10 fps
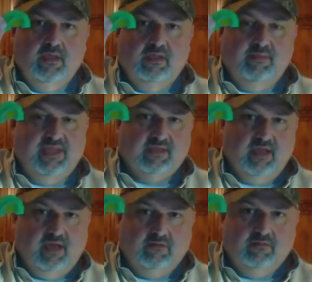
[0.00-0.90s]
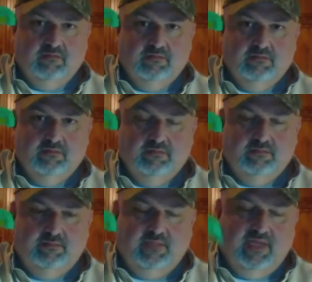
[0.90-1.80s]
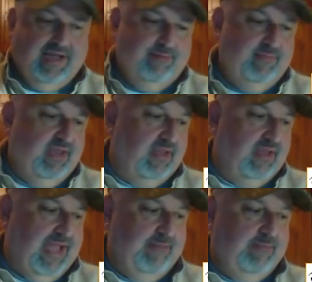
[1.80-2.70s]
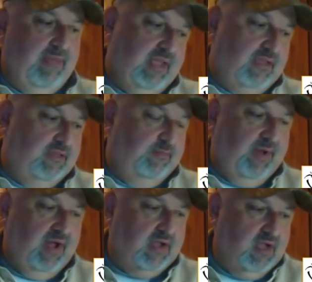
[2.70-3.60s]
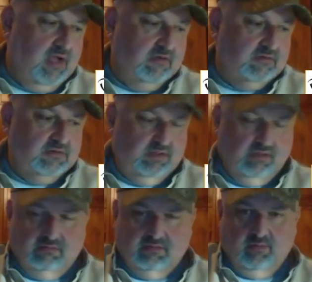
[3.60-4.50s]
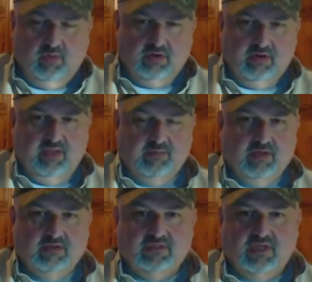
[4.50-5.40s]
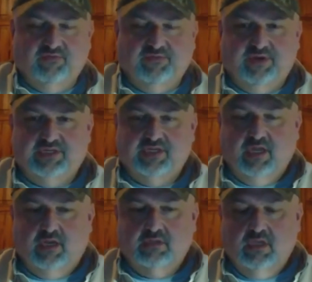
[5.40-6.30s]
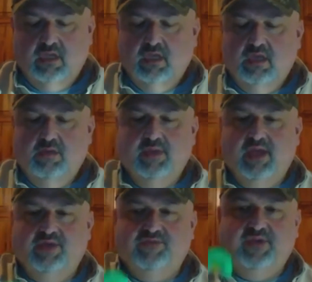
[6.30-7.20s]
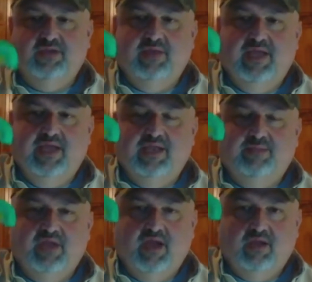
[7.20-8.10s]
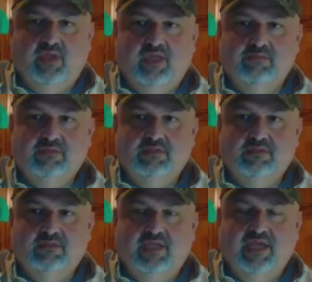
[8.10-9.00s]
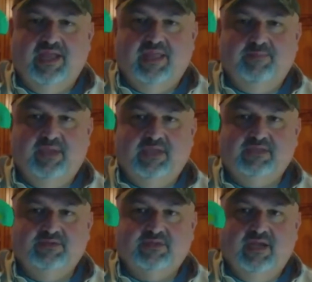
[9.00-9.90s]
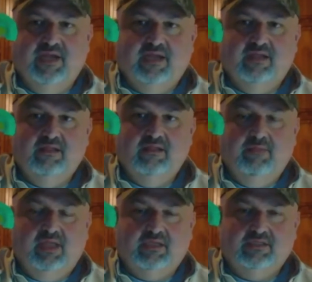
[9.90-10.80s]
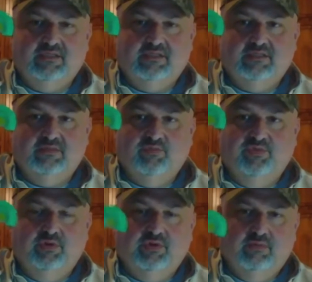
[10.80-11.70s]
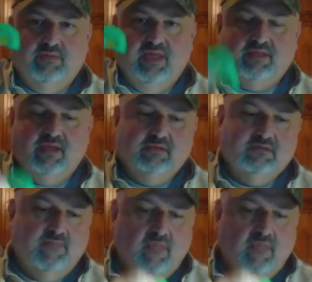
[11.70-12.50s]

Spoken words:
the mouth call. Now, I make the pot calls, Lil Walker game calls is all friction calls, but a friend of mine named Donnie Williams down in Apex, North Carolina, makes some real good mouth calls.